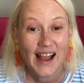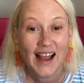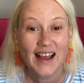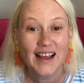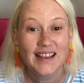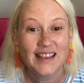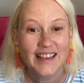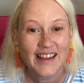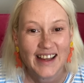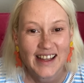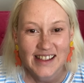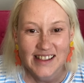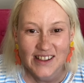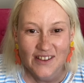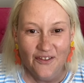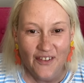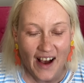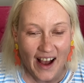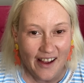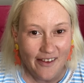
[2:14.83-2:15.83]
at least
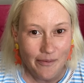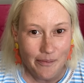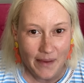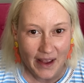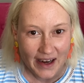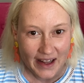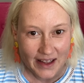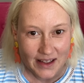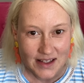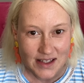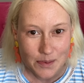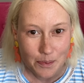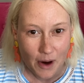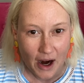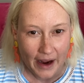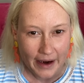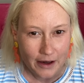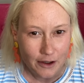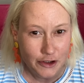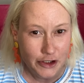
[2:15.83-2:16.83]
5 minutes
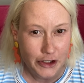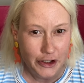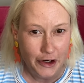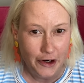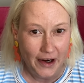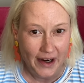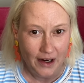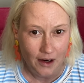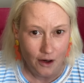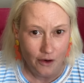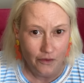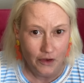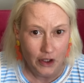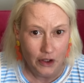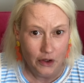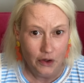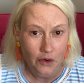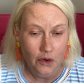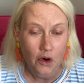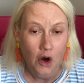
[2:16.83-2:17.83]
prior to your
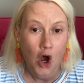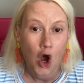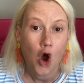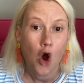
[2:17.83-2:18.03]
interview,